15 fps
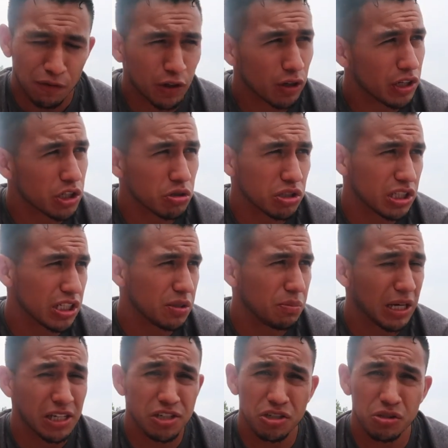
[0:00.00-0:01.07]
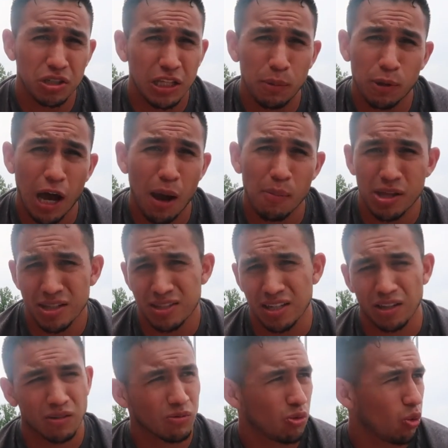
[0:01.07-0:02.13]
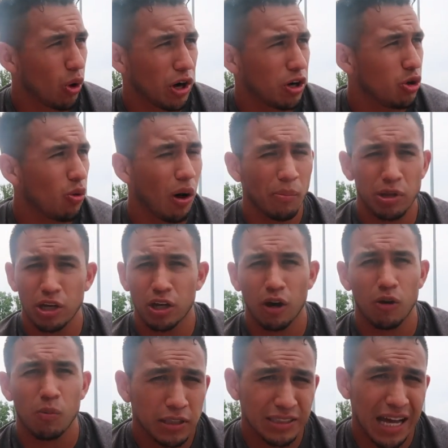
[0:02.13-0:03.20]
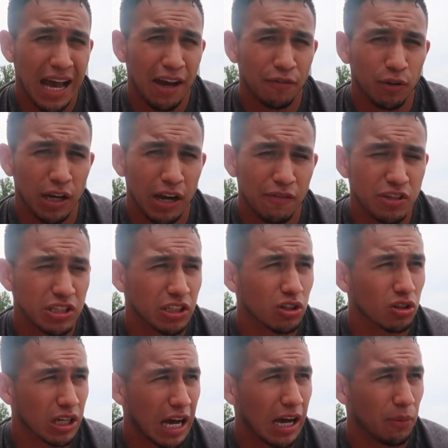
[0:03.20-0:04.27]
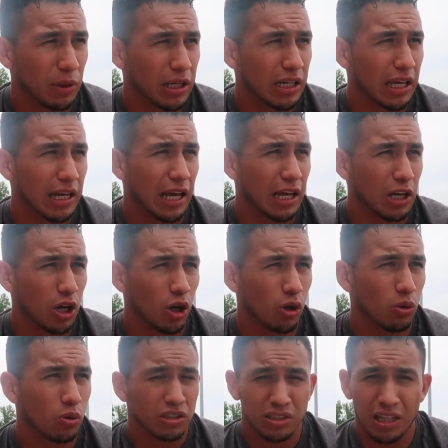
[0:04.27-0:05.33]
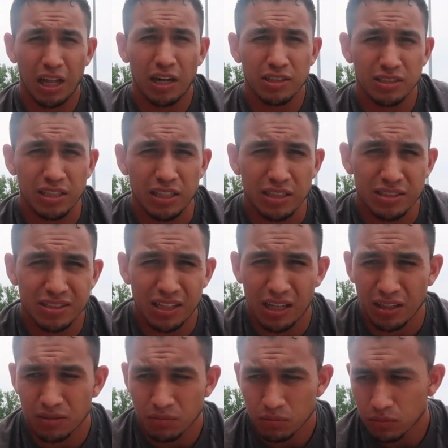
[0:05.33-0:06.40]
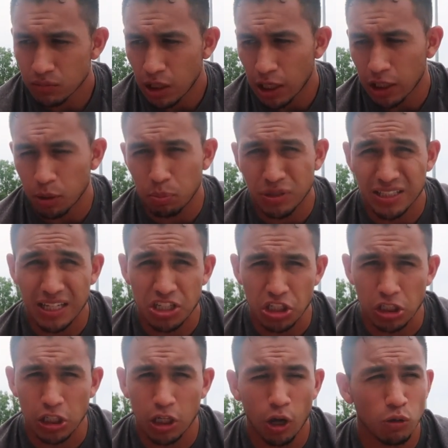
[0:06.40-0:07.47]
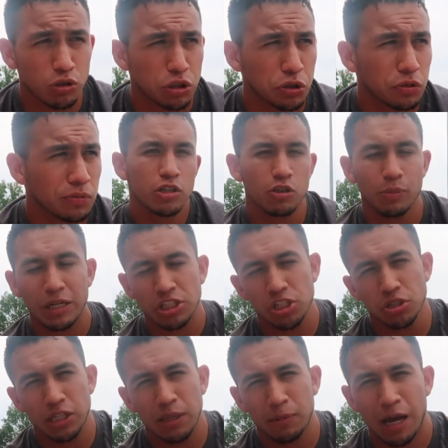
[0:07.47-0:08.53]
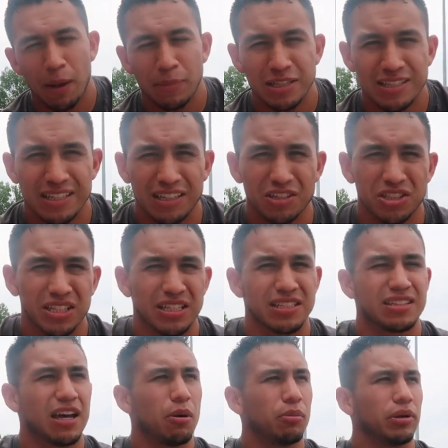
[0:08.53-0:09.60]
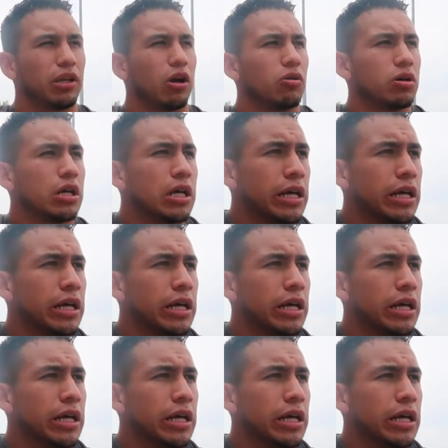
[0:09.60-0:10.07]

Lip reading: if you're interested, make sure you keep commenting where you want me to go, because I have read every single comment and I know there's a lot of cities that I could potentially go to. So make sure you keep commenting your cities down below.